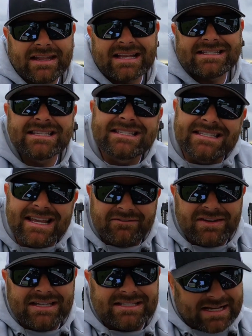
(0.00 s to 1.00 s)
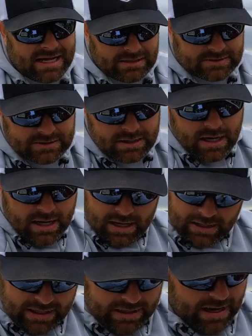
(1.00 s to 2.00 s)
That's the 70 size.
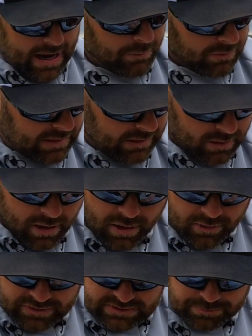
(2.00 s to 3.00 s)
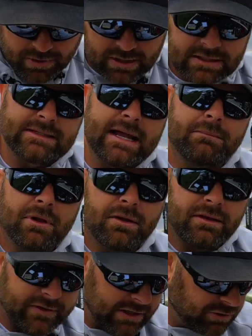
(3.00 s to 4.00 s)
Again, I will link all these products down below in
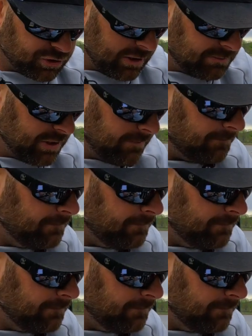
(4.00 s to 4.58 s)
the video description.